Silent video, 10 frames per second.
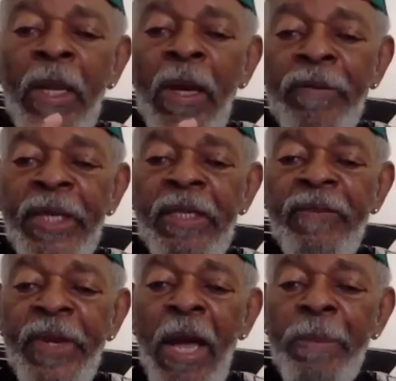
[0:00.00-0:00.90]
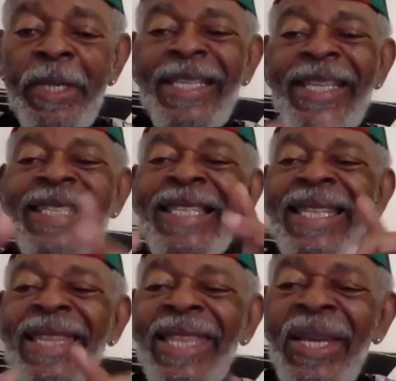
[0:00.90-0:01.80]
of these phenomena,
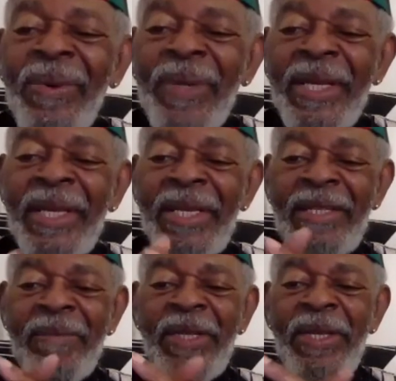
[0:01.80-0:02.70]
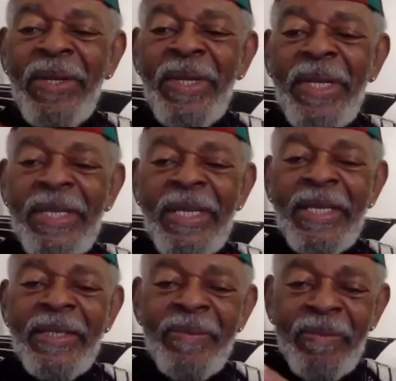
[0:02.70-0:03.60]
its theory is materialistic.
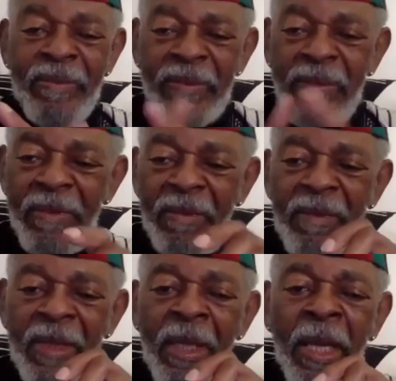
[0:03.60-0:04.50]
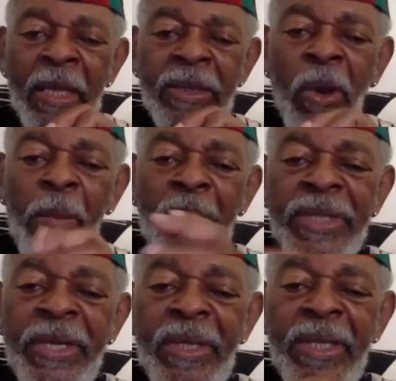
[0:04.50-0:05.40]
So
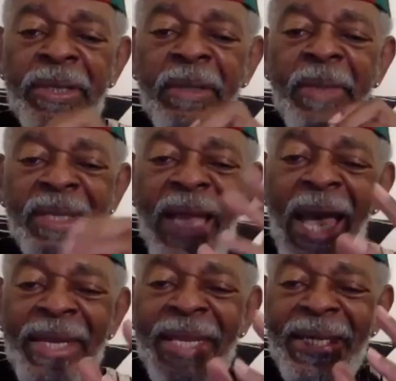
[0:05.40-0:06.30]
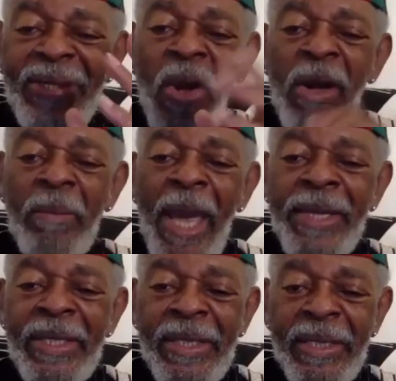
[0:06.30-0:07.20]
materialism is not a
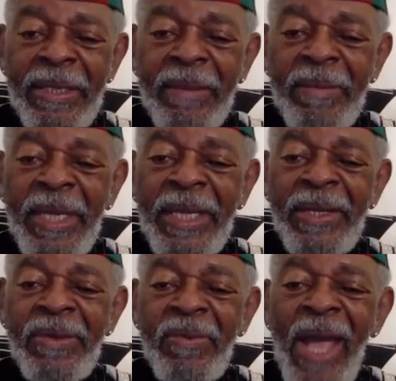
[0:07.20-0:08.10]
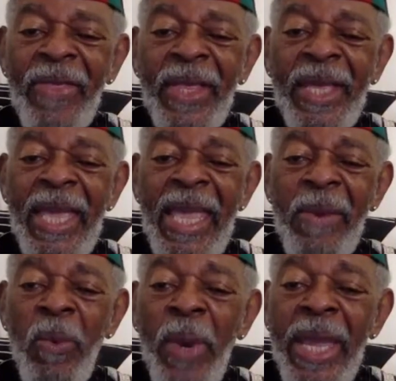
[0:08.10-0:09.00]
dogmatic system. It is rather
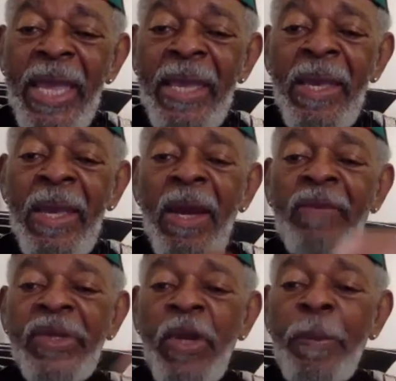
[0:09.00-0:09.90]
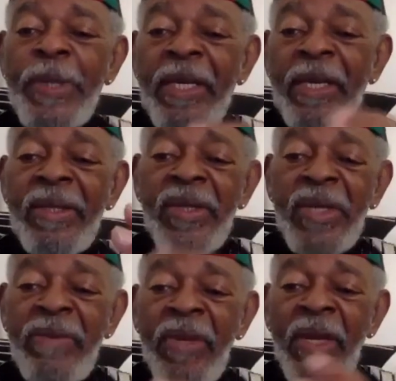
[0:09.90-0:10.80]
a way of interpreting,
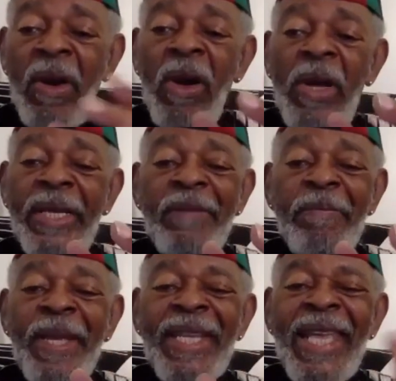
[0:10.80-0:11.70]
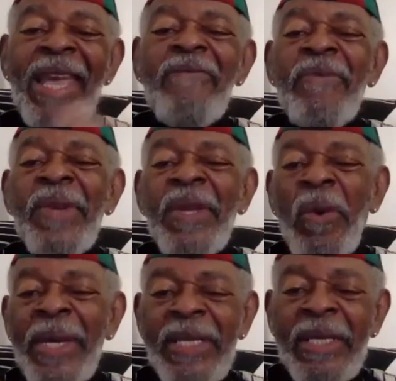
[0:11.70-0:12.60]
conceiving, or explaining every
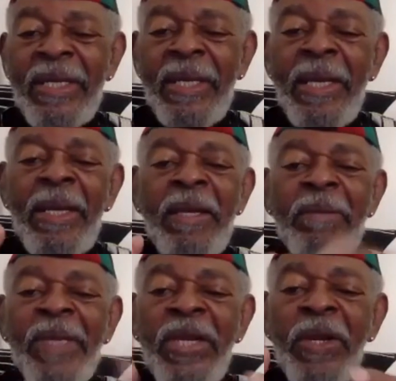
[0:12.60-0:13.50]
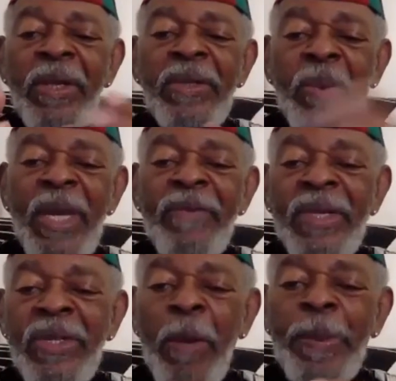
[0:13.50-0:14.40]
question. The materialist way of
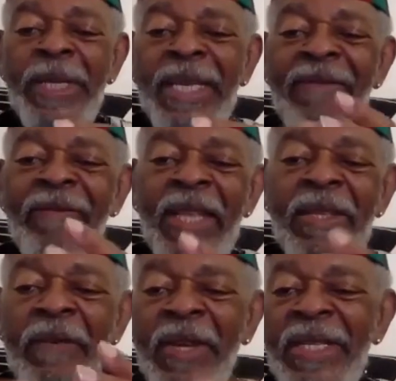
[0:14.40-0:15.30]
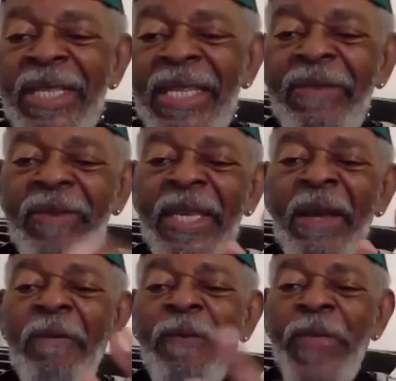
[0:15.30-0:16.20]
interpreting events, of
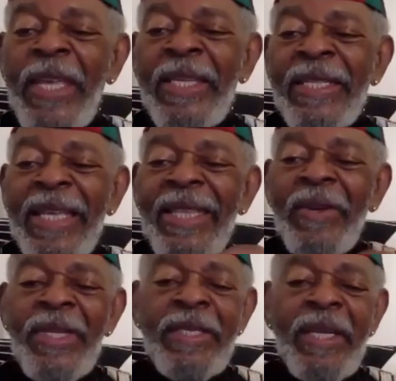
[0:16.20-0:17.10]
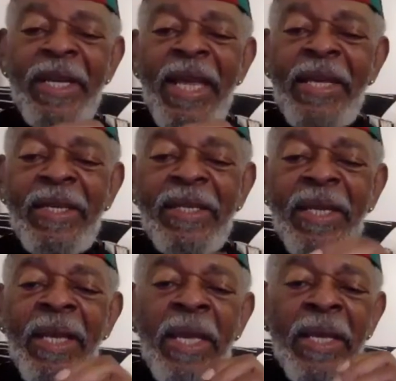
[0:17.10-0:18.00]
conceiving of things and their
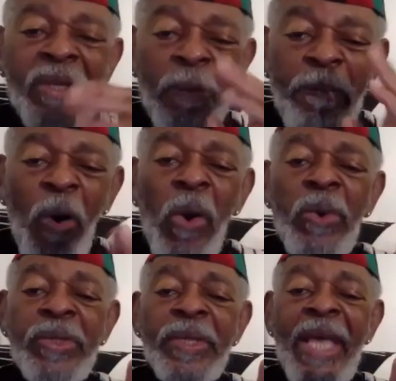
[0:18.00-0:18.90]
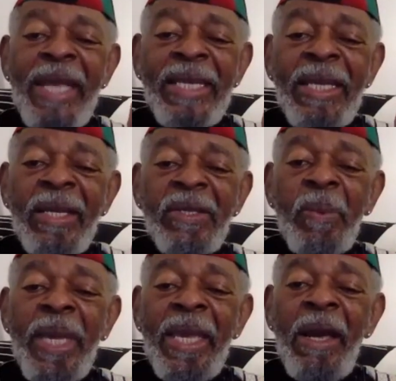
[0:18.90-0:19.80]
interconnections, is opposed to the idealist
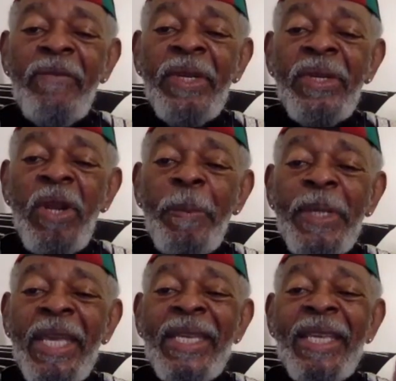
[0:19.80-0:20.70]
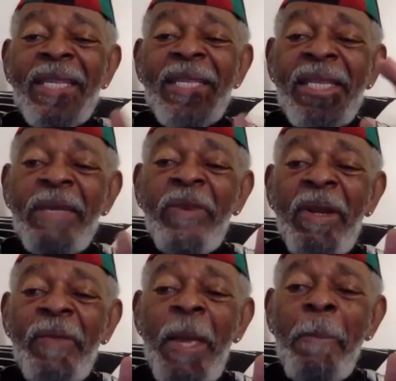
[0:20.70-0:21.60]
way of interpreting and conceiving
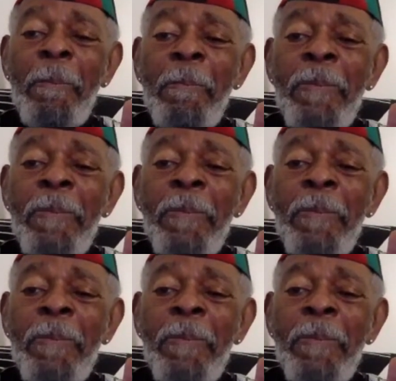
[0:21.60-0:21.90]
of them.